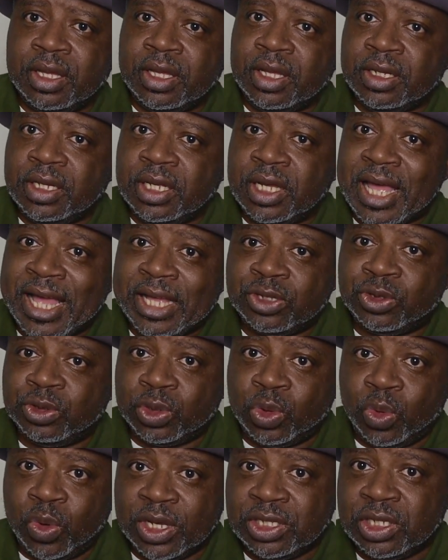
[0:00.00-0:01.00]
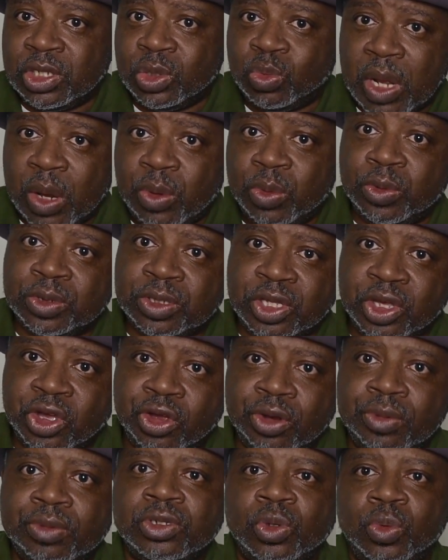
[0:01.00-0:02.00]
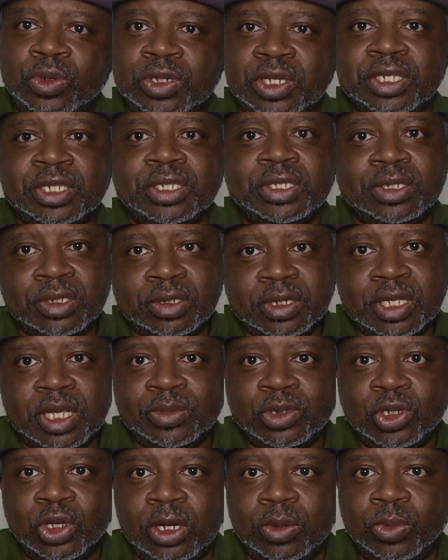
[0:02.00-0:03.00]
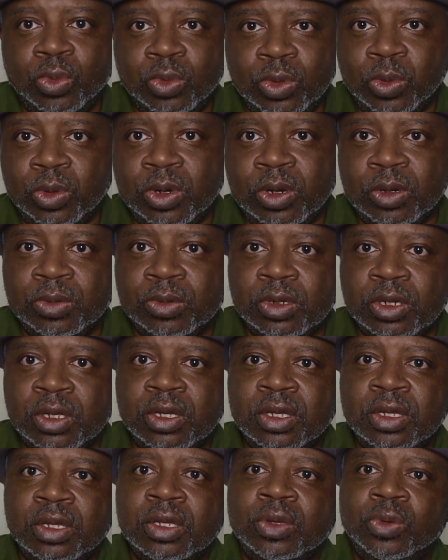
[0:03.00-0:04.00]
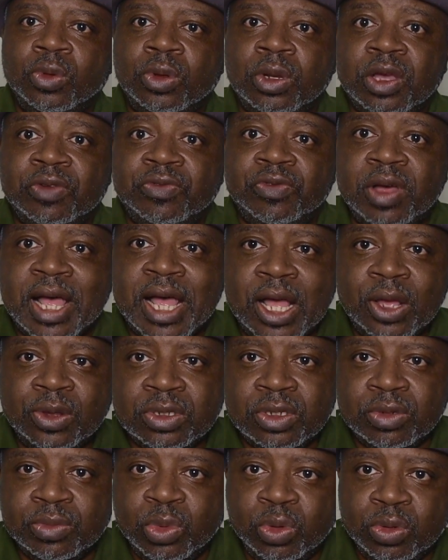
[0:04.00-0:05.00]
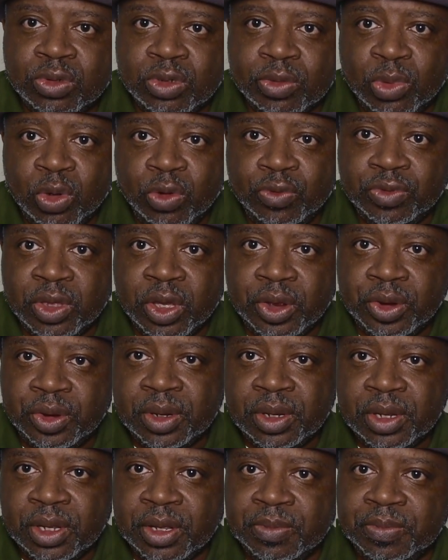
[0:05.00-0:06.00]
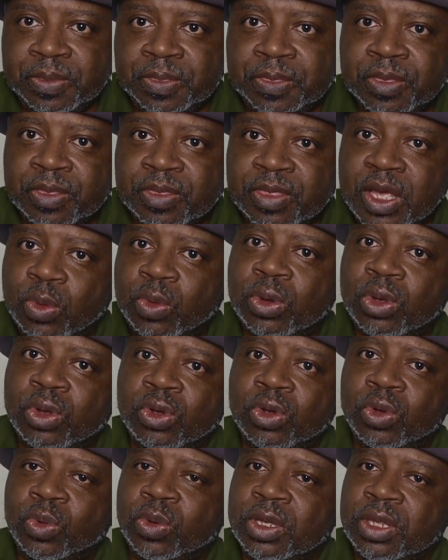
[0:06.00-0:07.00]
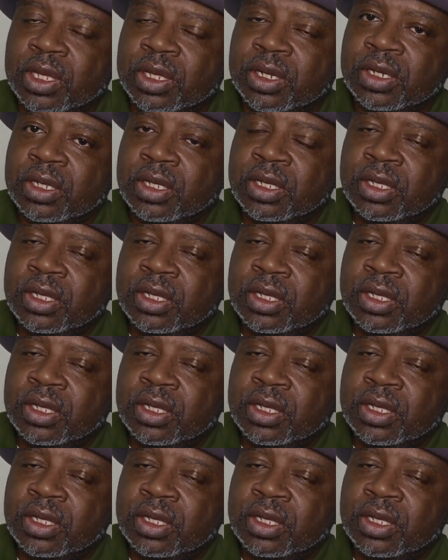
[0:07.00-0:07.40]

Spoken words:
They asked us questions while we was there, so we just kept telling them we're looking for a house to move there, and they were cool with it.